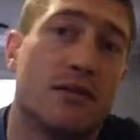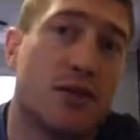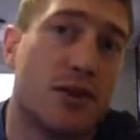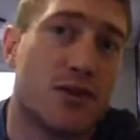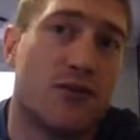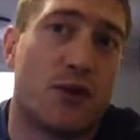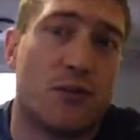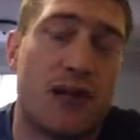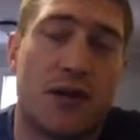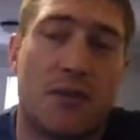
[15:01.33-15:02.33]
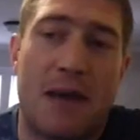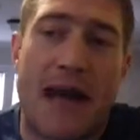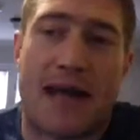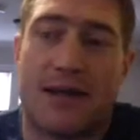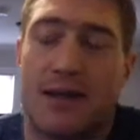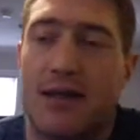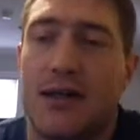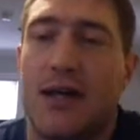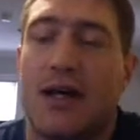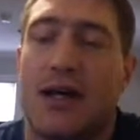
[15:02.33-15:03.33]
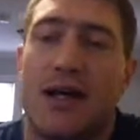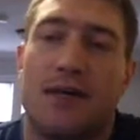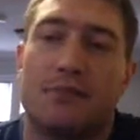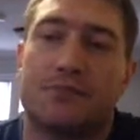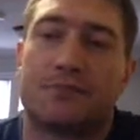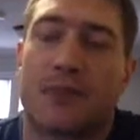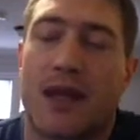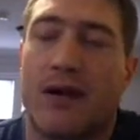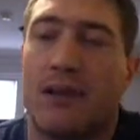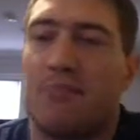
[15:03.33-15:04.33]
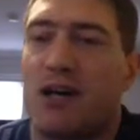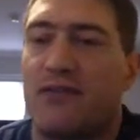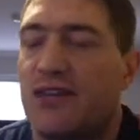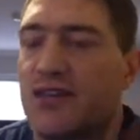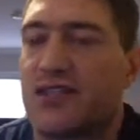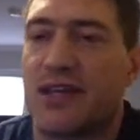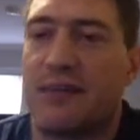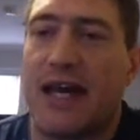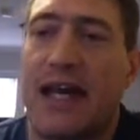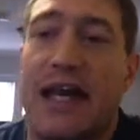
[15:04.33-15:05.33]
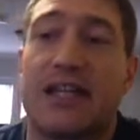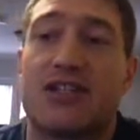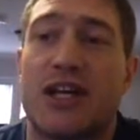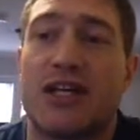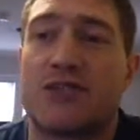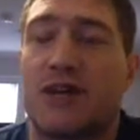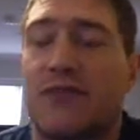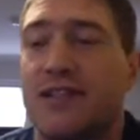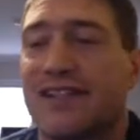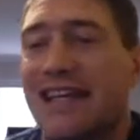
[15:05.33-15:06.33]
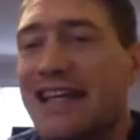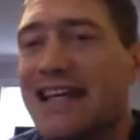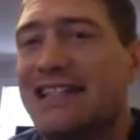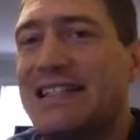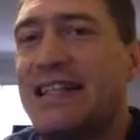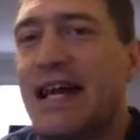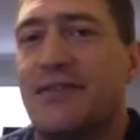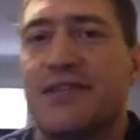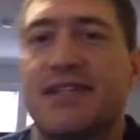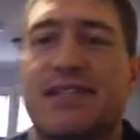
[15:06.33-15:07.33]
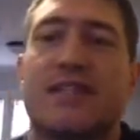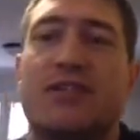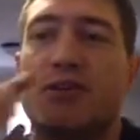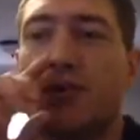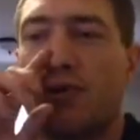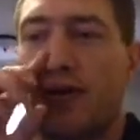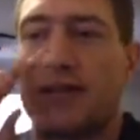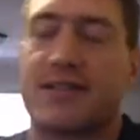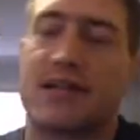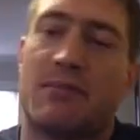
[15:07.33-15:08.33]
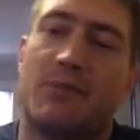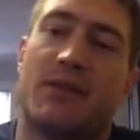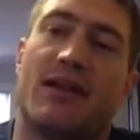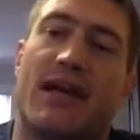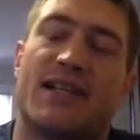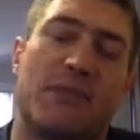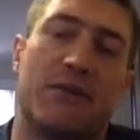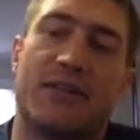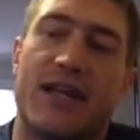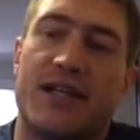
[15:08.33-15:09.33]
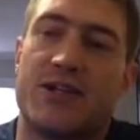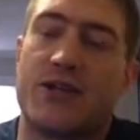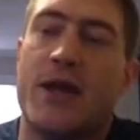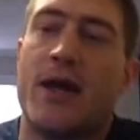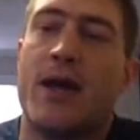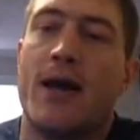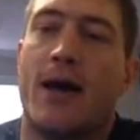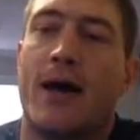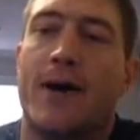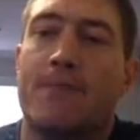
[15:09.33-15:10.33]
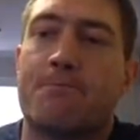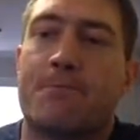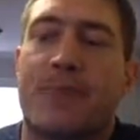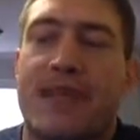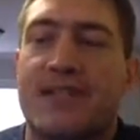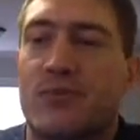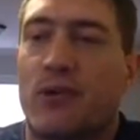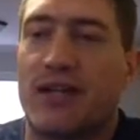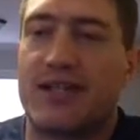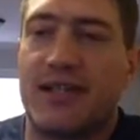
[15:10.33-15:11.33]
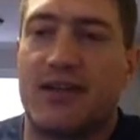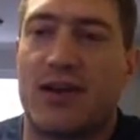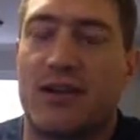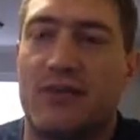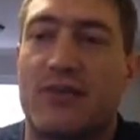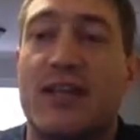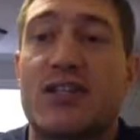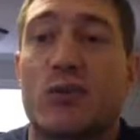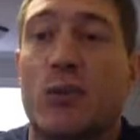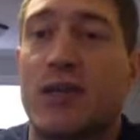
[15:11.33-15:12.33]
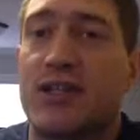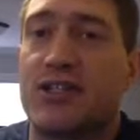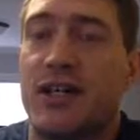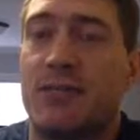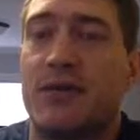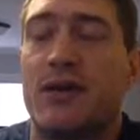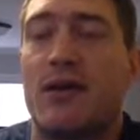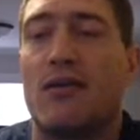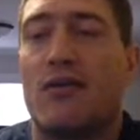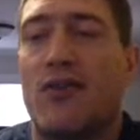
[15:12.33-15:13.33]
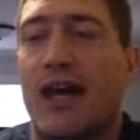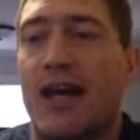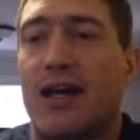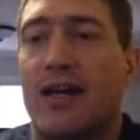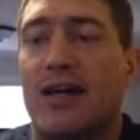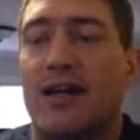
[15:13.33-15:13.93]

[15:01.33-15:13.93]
you can also afford to make it all back. All right, bond funds, let's skip that. And exchange traded funds, ETFs. This is a new thing that's come up in the last maybe 10 years. This is what you see a lot of. These are really cheap. They're